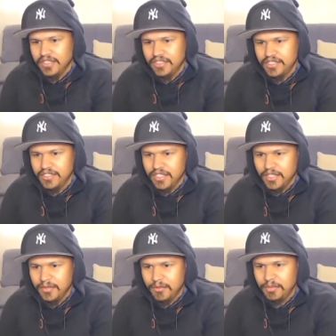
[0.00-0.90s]
This
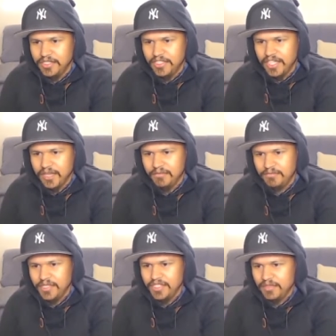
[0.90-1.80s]
is um, well, in this
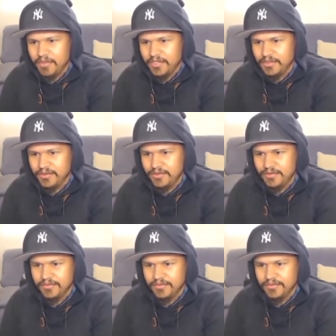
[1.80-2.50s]
first-person puzzle. puzzle.